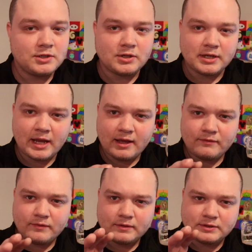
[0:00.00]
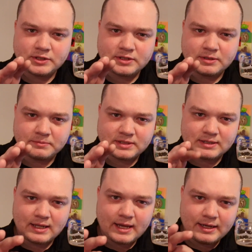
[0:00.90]
You can have just some
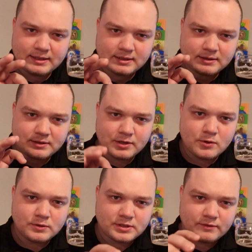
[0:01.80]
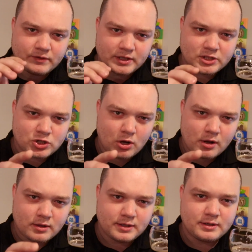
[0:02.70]
slight notes of that
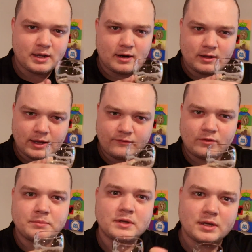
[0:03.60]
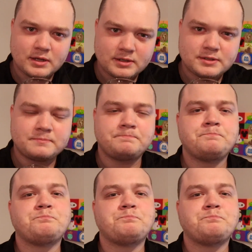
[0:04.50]
chocolate, kind of like from the Guinness.